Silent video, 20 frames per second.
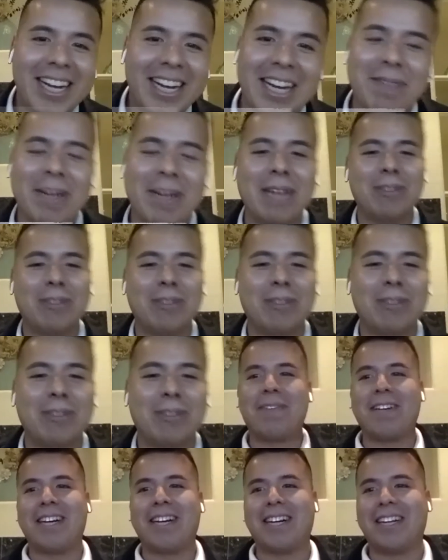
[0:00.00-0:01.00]
Hey, my name is
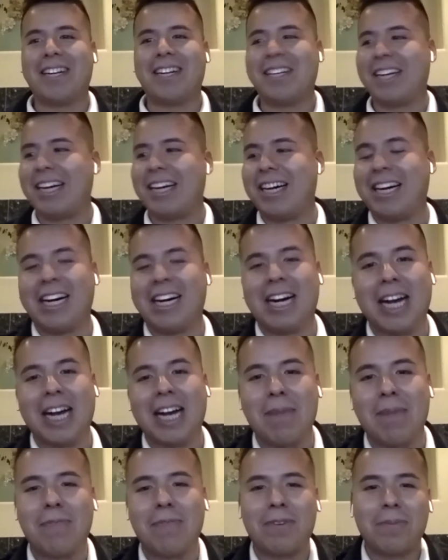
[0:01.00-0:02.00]
Rafael. Uh,
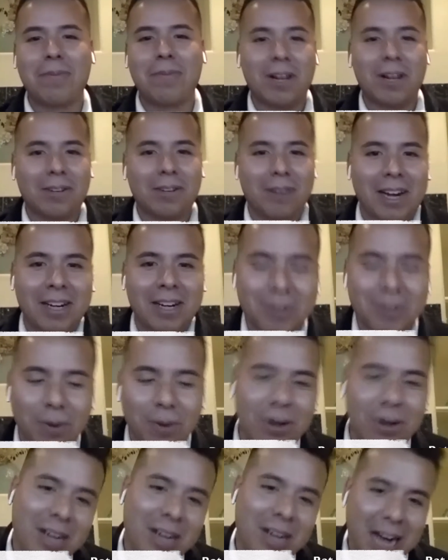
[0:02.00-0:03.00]
I am from Colorado.
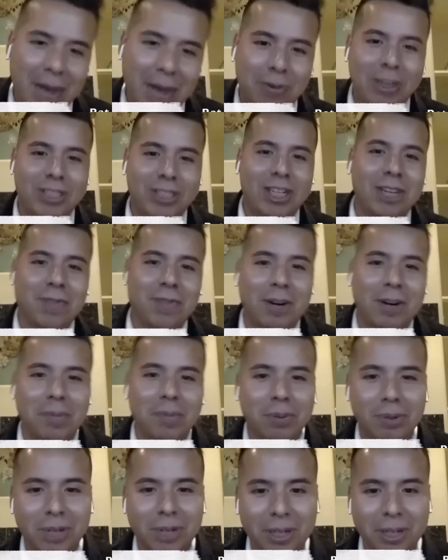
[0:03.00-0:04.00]
Well, I'm originally
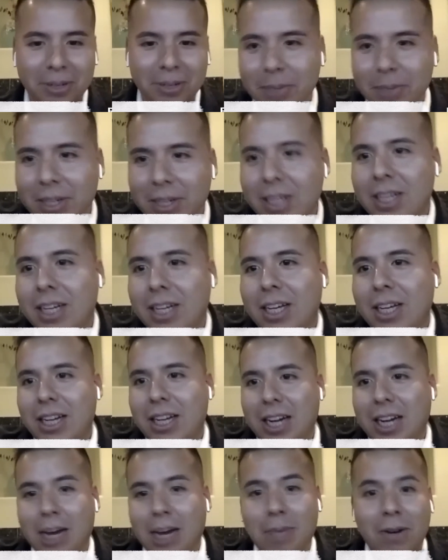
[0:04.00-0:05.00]
from Peru.
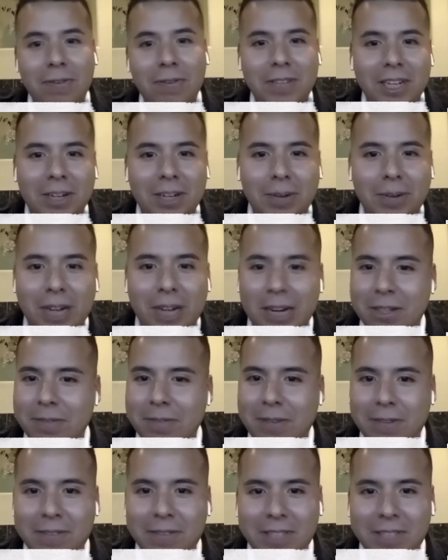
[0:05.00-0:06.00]
I moved here when I
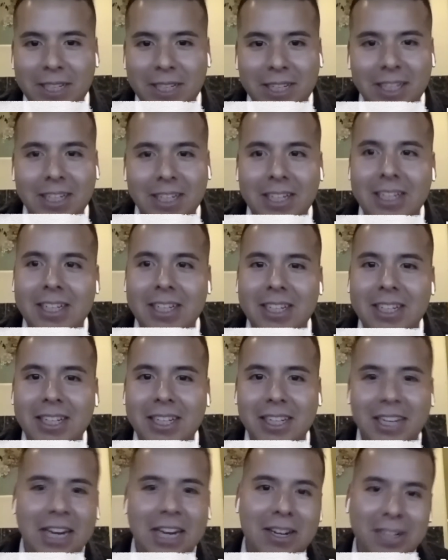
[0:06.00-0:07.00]
was 15.
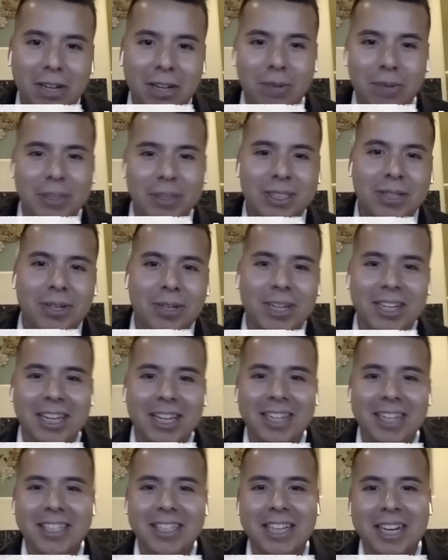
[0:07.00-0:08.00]
Uh, kind of a little bit story
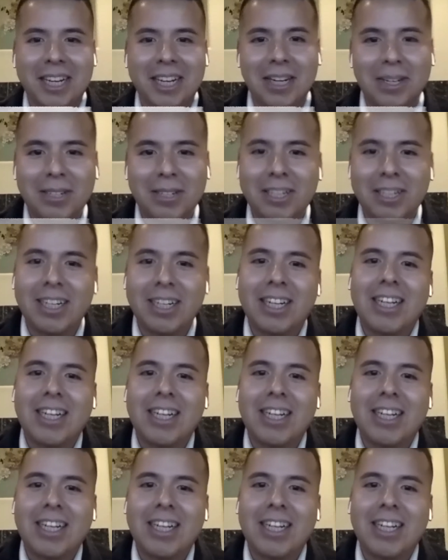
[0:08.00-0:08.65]
like Diego.